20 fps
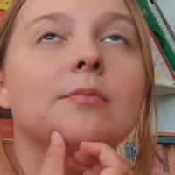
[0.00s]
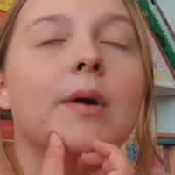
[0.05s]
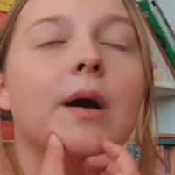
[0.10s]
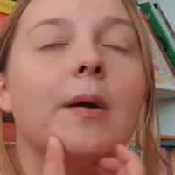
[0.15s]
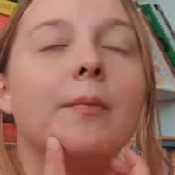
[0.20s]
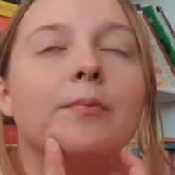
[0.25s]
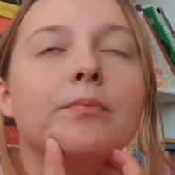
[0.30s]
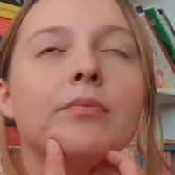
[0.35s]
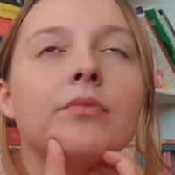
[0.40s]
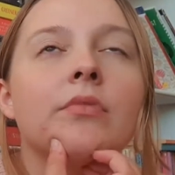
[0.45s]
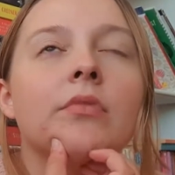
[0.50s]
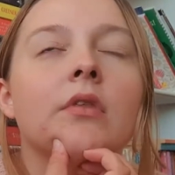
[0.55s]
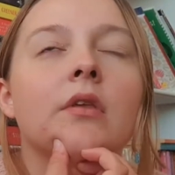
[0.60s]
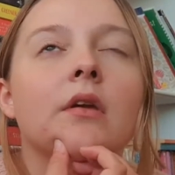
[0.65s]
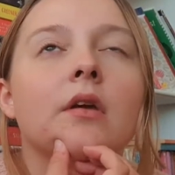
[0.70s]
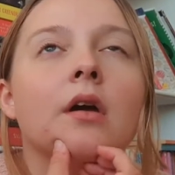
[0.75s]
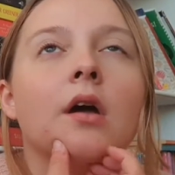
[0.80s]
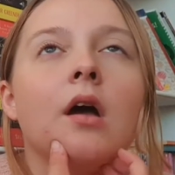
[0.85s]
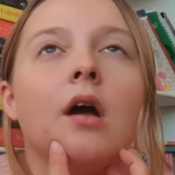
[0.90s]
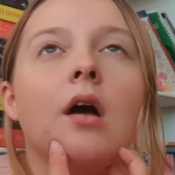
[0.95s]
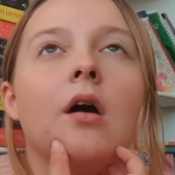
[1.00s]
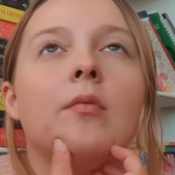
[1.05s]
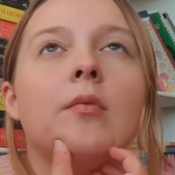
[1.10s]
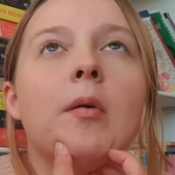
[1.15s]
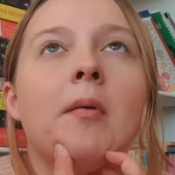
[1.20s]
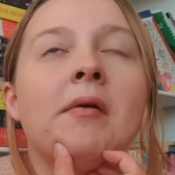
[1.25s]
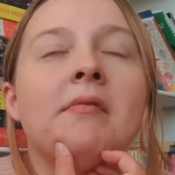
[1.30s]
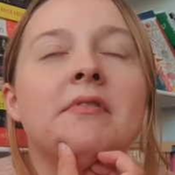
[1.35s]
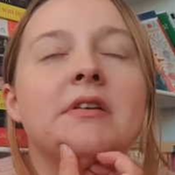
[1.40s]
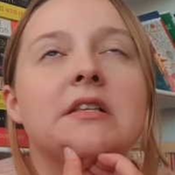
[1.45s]
But my
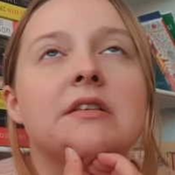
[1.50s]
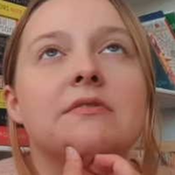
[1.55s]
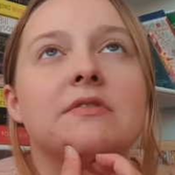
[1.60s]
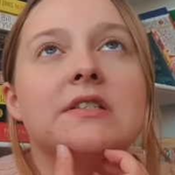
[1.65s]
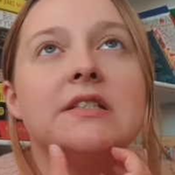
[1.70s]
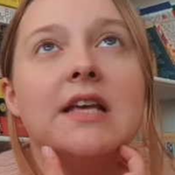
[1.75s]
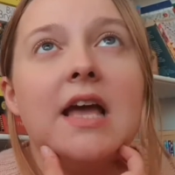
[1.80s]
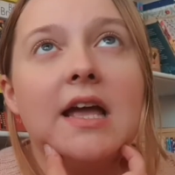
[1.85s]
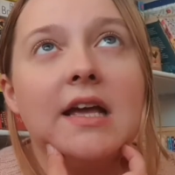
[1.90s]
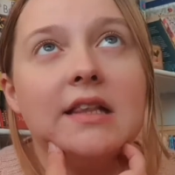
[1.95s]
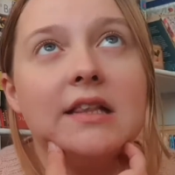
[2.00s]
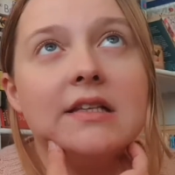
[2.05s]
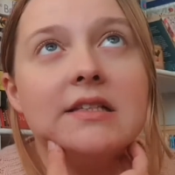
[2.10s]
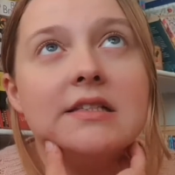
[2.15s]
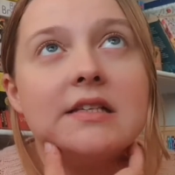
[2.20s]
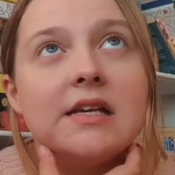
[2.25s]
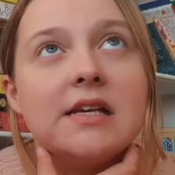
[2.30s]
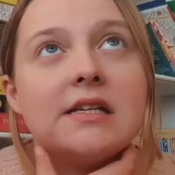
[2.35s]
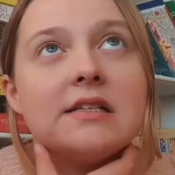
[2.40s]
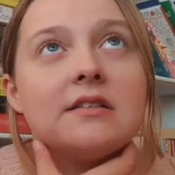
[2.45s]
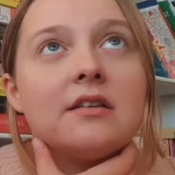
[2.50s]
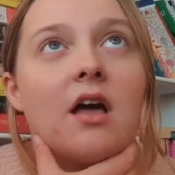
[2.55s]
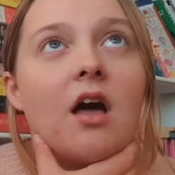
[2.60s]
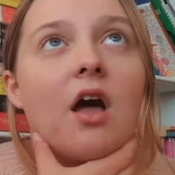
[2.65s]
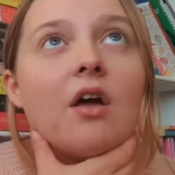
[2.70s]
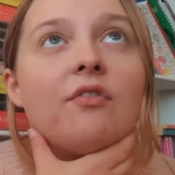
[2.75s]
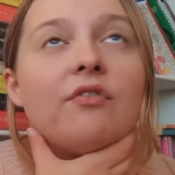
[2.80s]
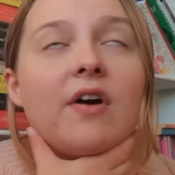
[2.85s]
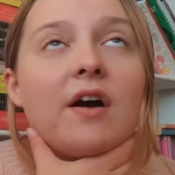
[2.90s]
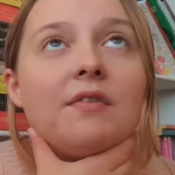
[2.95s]
main reason for saying this is
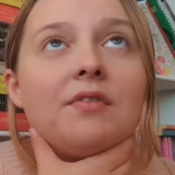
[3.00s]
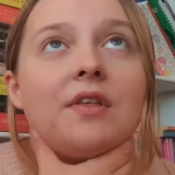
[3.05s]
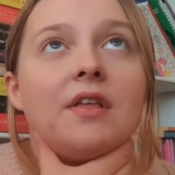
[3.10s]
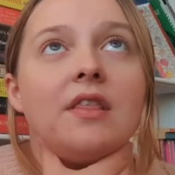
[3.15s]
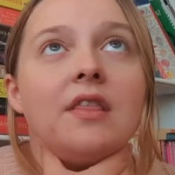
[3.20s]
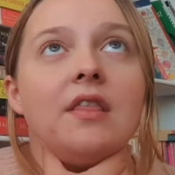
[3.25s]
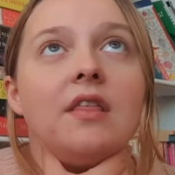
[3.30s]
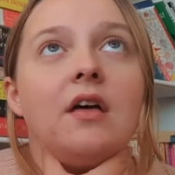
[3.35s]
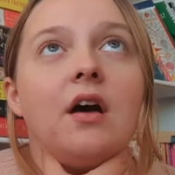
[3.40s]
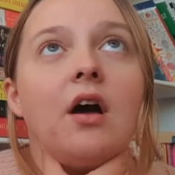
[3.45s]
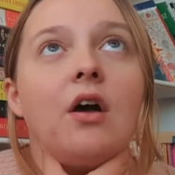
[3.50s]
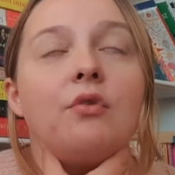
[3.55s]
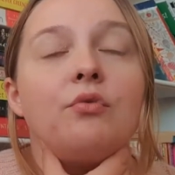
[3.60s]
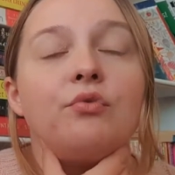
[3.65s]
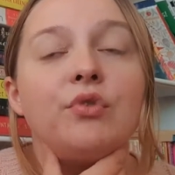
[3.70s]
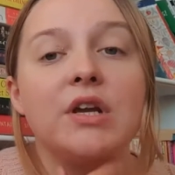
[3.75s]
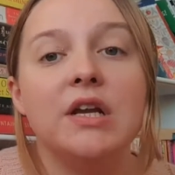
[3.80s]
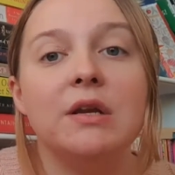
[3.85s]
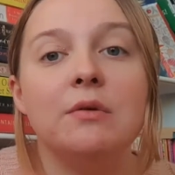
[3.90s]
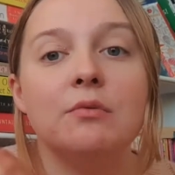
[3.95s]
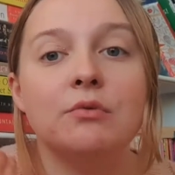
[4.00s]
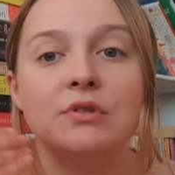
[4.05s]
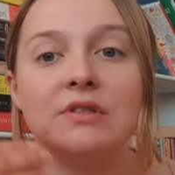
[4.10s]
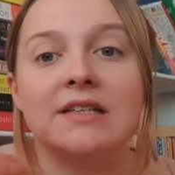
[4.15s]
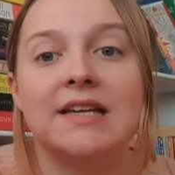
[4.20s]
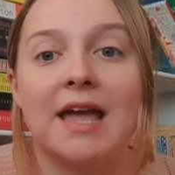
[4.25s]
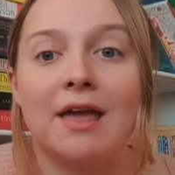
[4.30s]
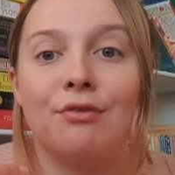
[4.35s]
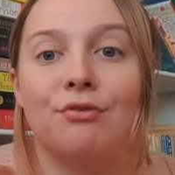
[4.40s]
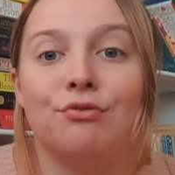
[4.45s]
I found that I really want to
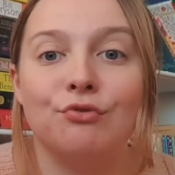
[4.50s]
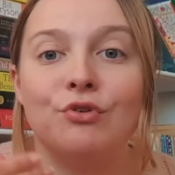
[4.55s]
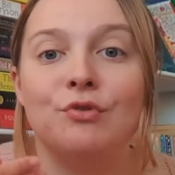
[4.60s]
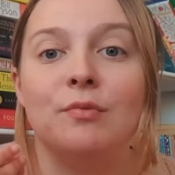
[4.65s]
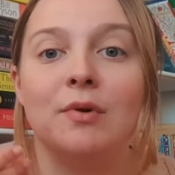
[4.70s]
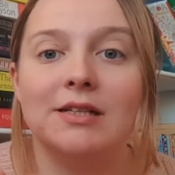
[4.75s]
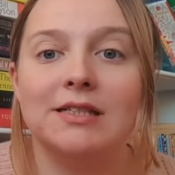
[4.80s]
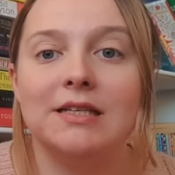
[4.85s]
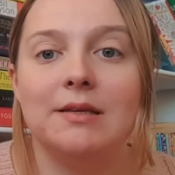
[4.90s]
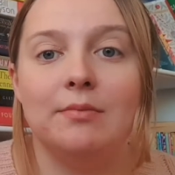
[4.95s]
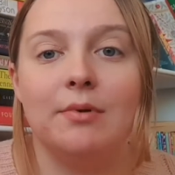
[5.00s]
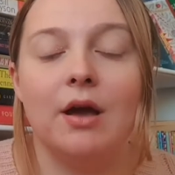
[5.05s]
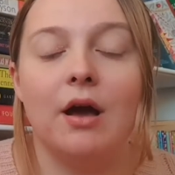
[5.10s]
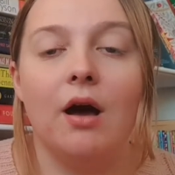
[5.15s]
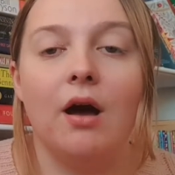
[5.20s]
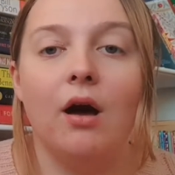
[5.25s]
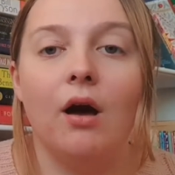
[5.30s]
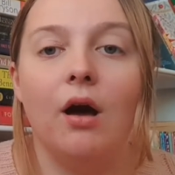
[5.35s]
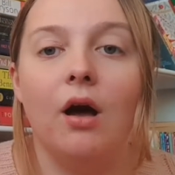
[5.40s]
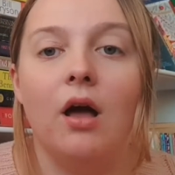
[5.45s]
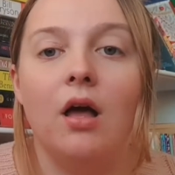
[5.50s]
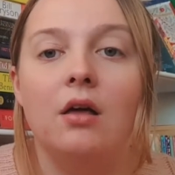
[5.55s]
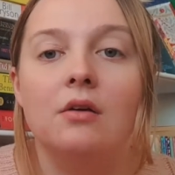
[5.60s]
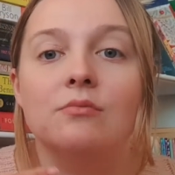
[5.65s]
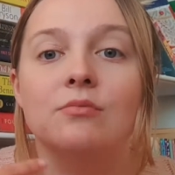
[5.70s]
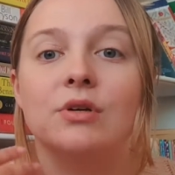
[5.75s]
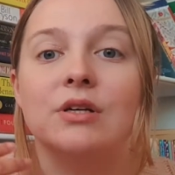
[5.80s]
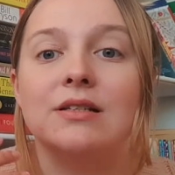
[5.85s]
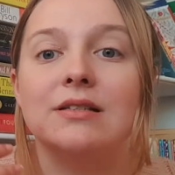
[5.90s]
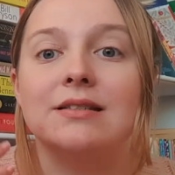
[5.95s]
get through my TBR
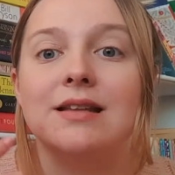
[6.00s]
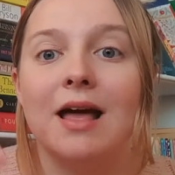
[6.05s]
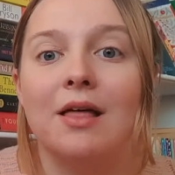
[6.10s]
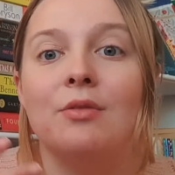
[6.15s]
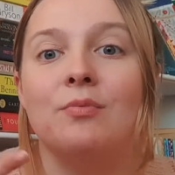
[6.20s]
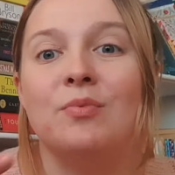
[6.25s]
because now the